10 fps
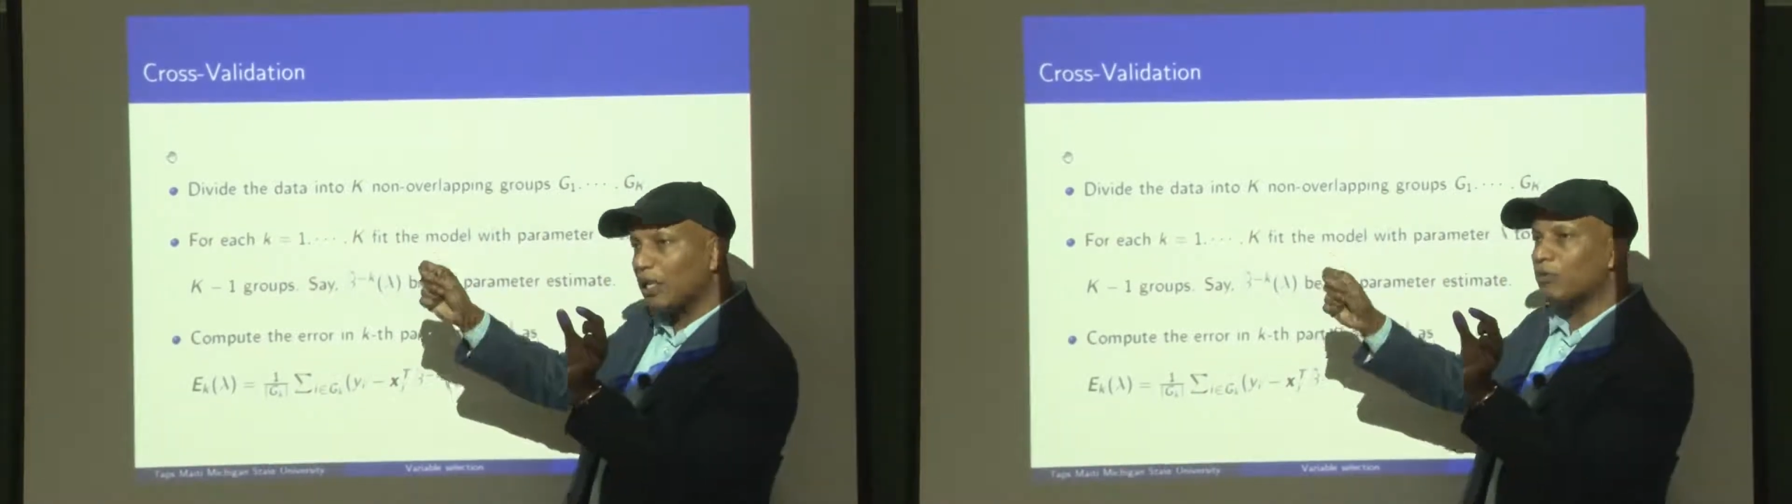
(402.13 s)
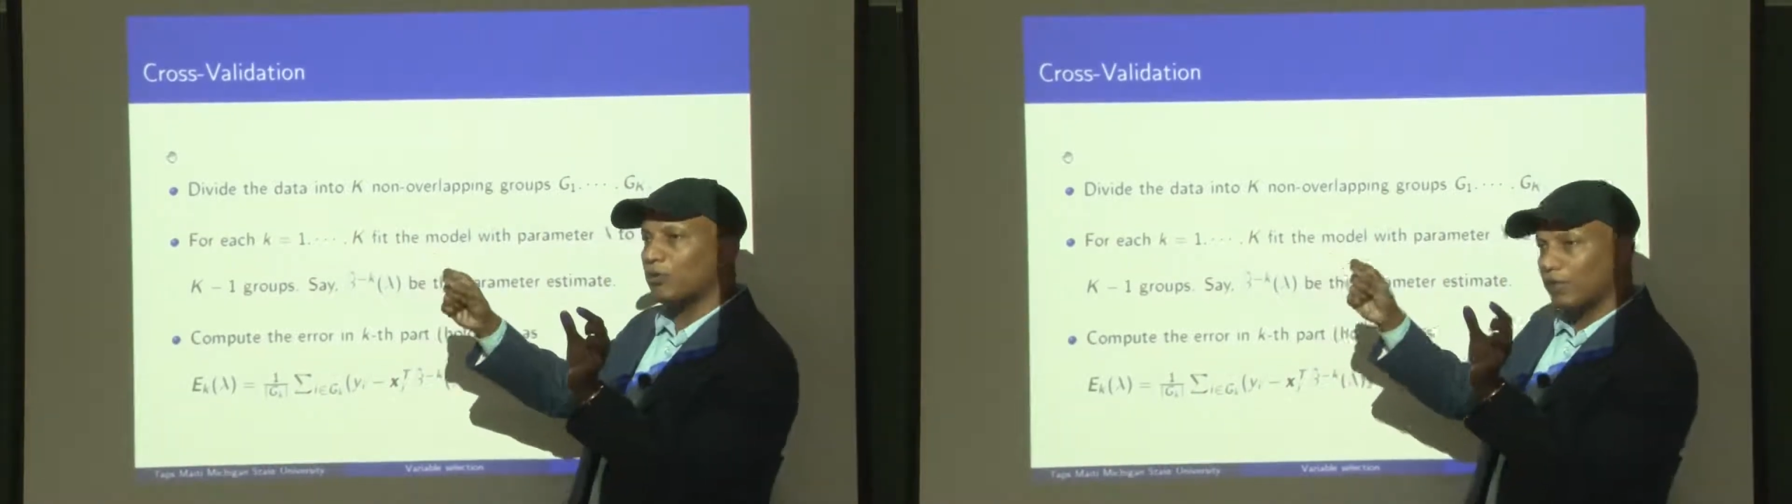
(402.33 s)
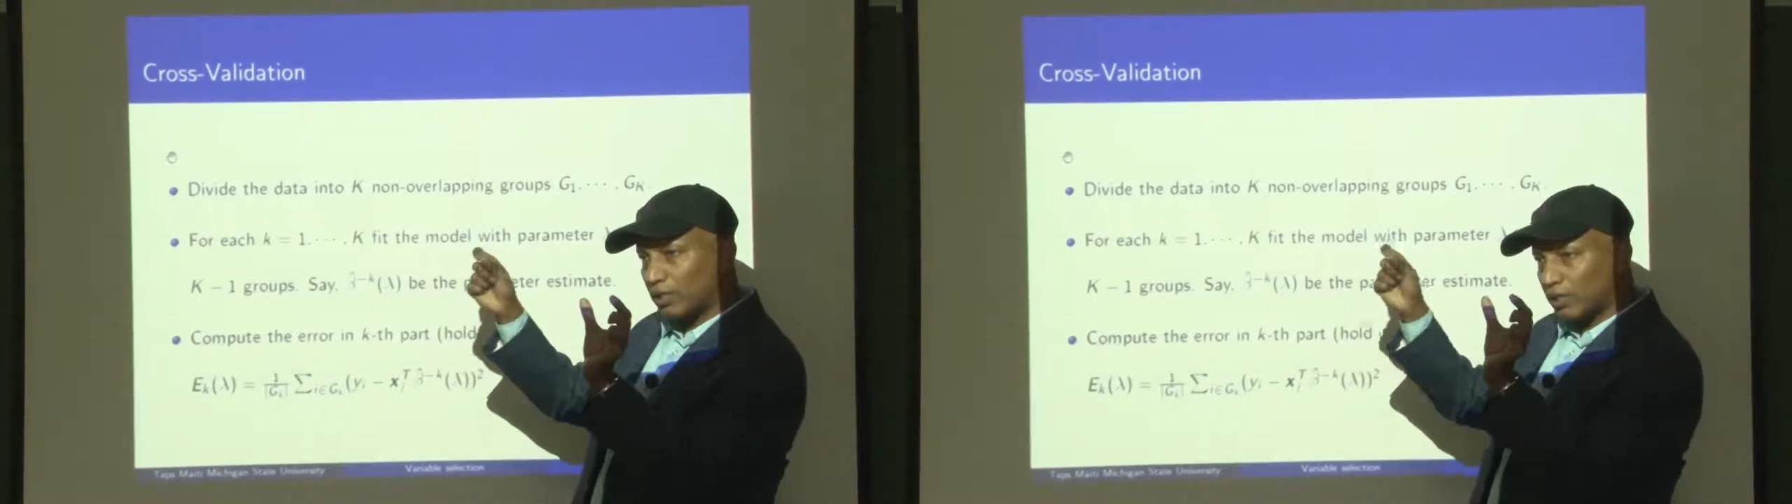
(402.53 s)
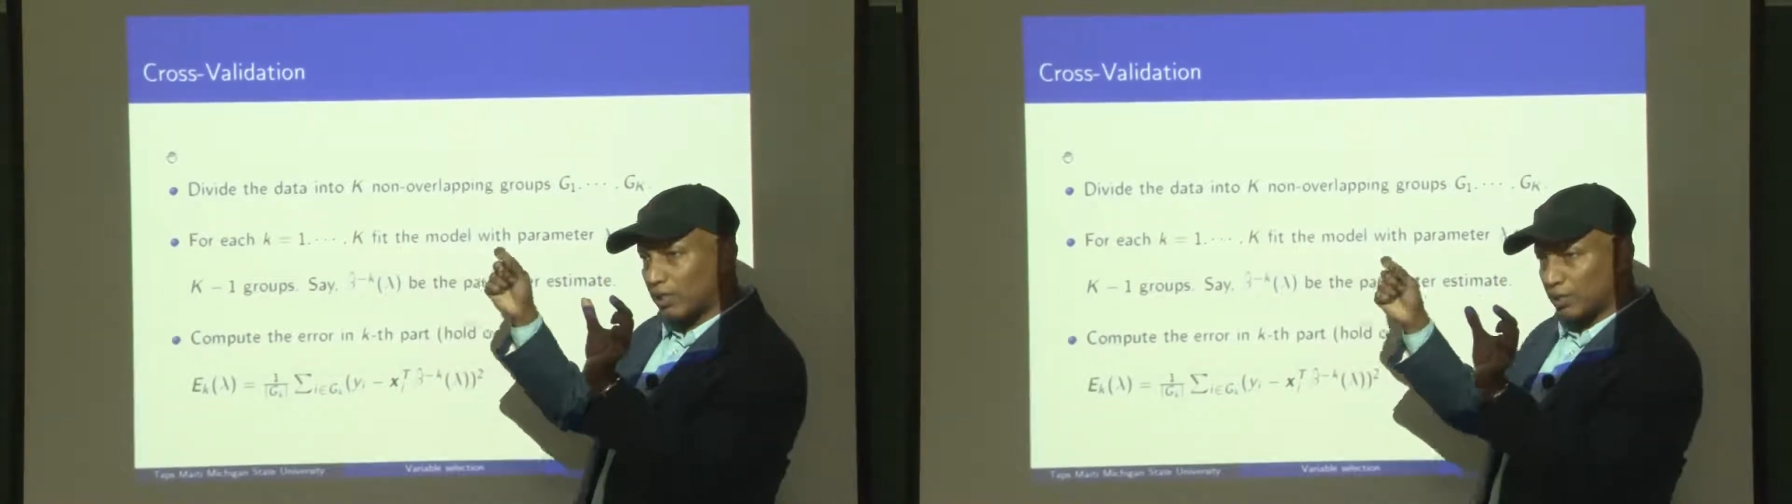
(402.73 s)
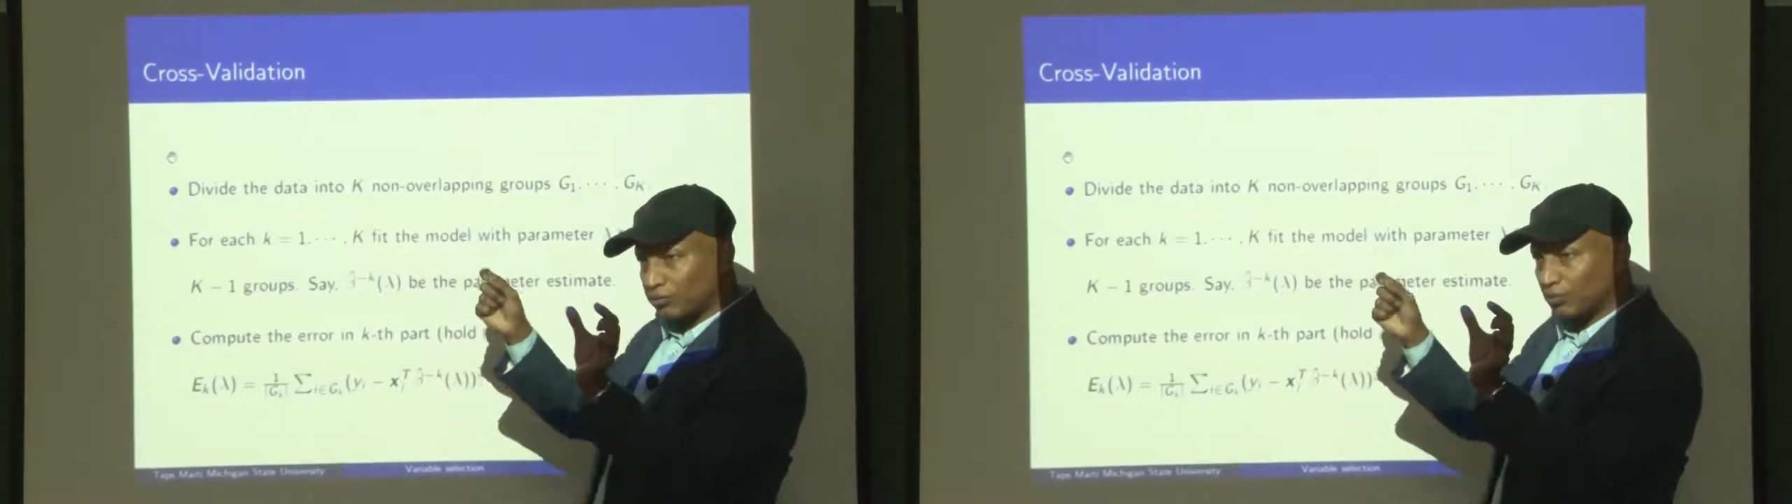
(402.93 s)
you have to be very
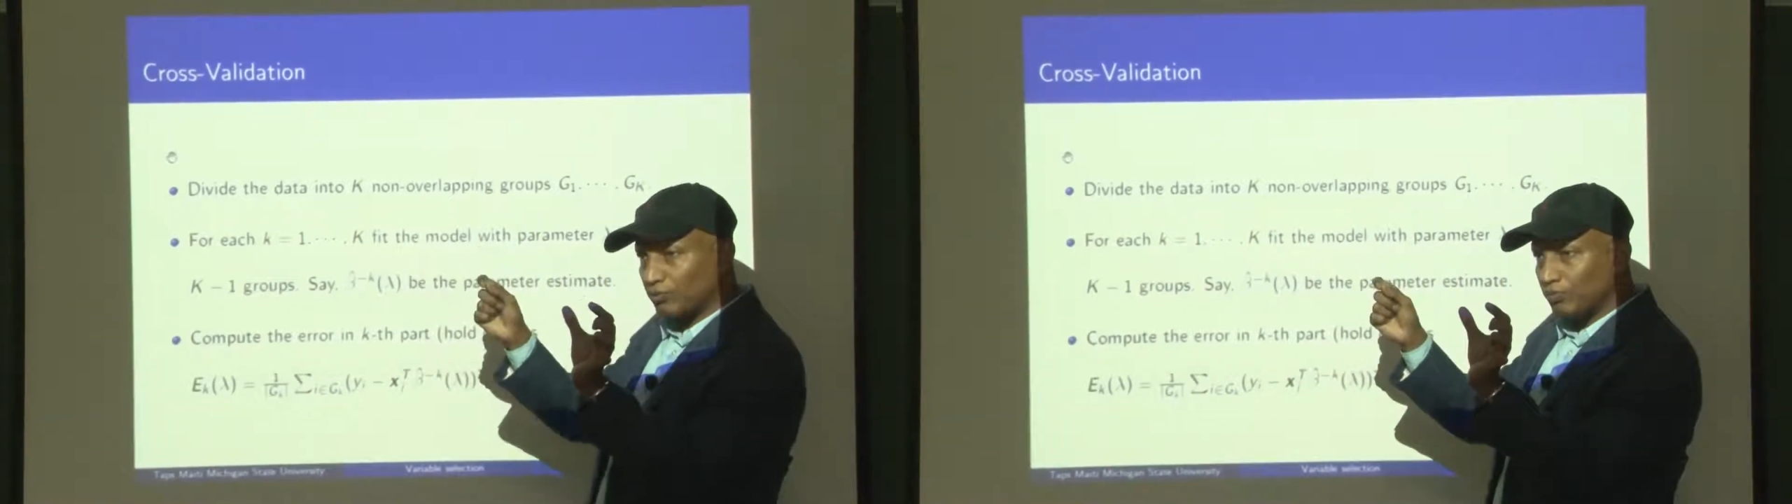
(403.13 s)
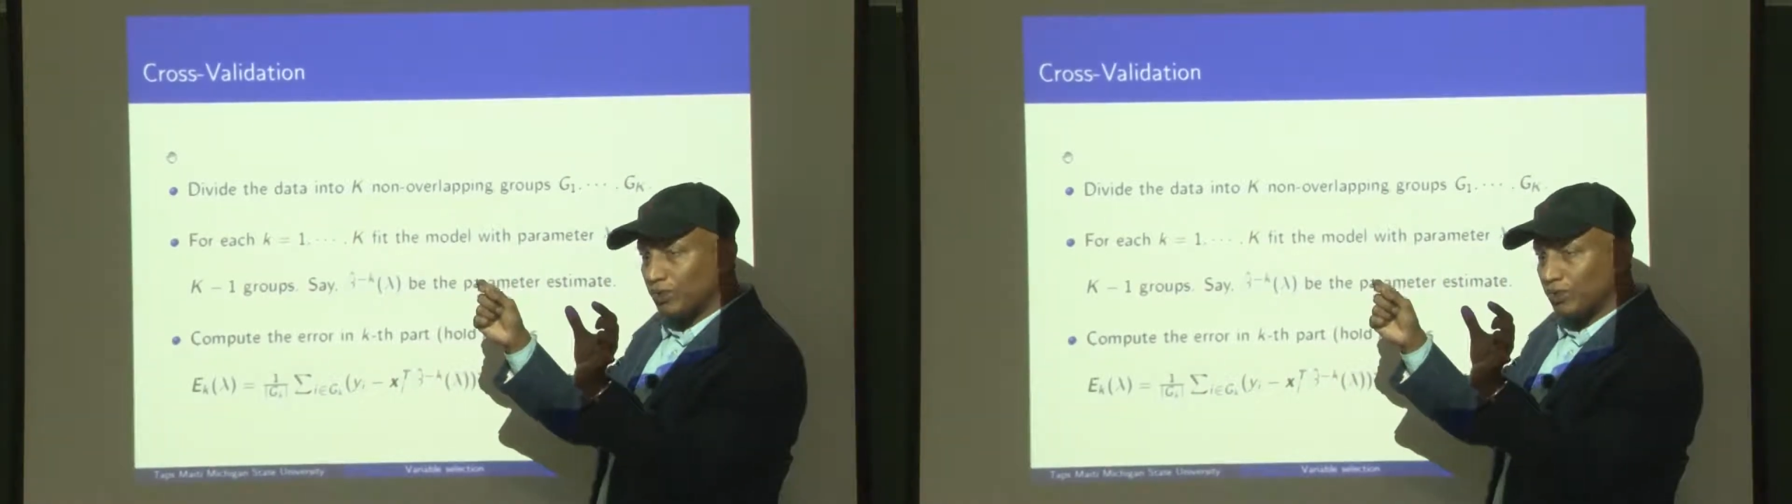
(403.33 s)
careful.